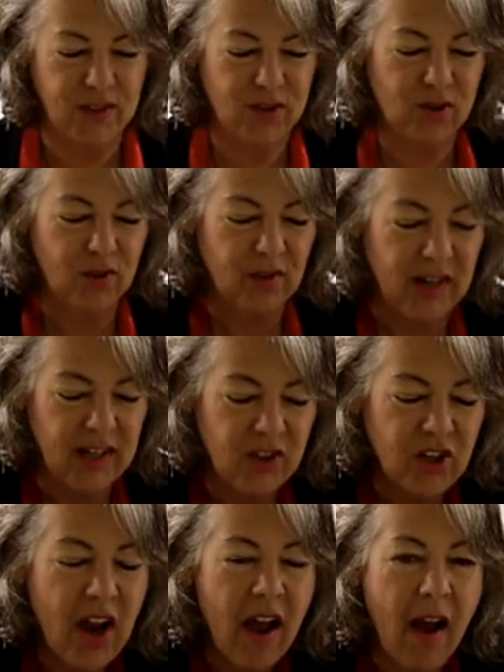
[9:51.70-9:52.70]

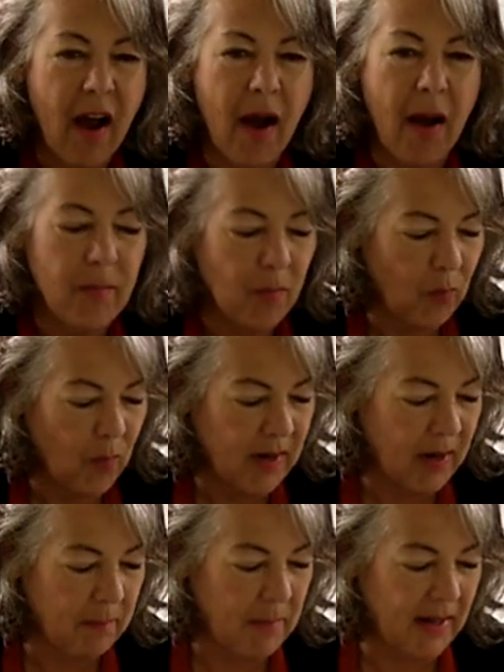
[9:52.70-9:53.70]
storage,
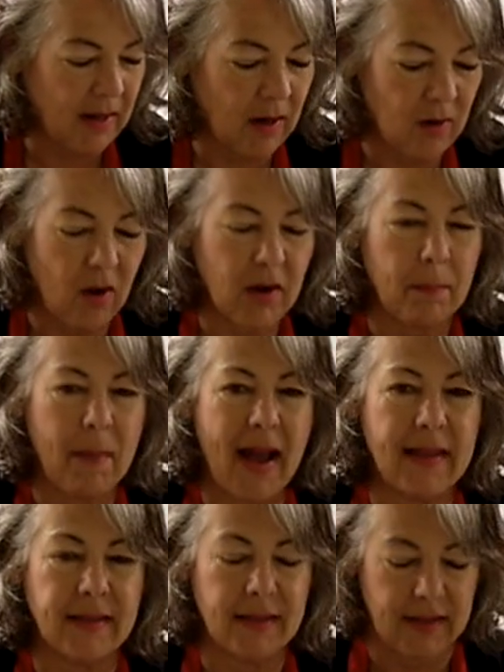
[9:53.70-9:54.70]
when I make a lot of
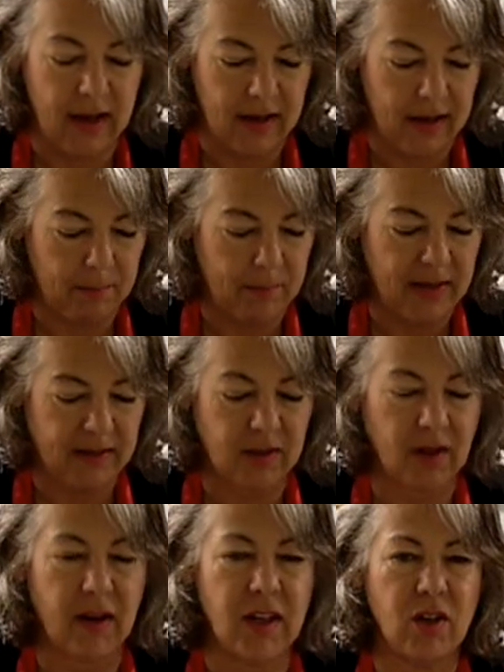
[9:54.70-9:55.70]

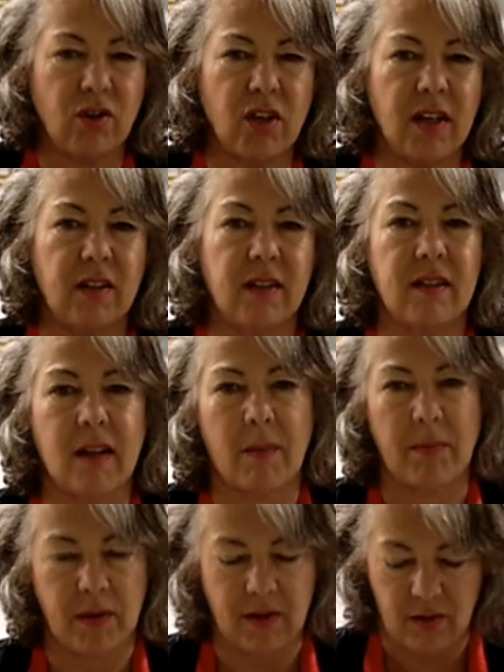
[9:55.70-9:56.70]
pesto, I usually
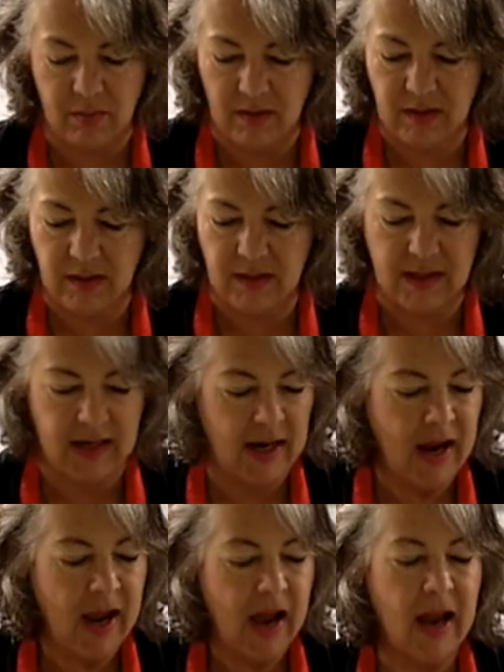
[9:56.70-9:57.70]
double the quantity,